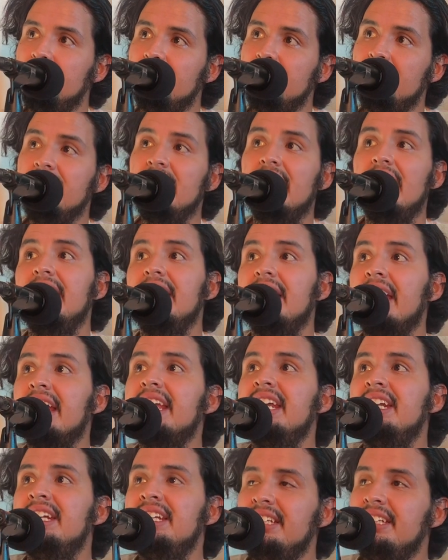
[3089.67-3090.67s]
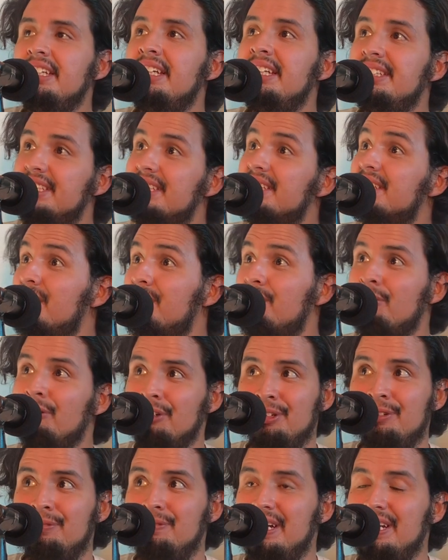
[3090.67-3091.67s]
yeah, again, he did a cover for
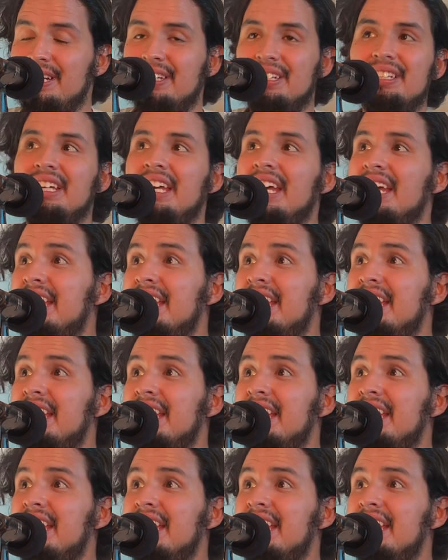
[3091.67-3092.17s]
Nirvana. Again, he